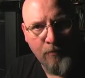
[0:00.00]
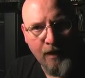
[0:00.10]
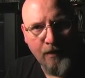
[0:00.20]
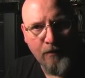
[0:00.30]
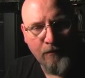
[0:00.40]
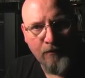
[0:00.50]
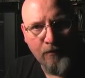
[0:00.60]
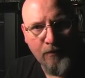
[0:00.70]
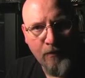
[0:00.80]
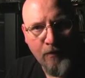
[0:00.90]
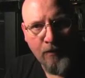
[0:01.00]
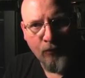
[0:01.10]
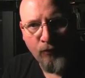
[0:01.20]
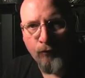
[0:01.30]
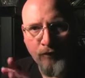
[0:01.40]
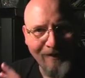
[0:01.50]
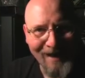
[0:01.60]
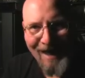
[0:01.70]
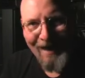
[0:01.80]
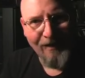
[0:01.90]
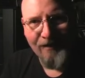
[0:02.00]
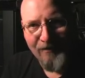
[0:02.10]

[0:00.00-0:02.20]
make, which would not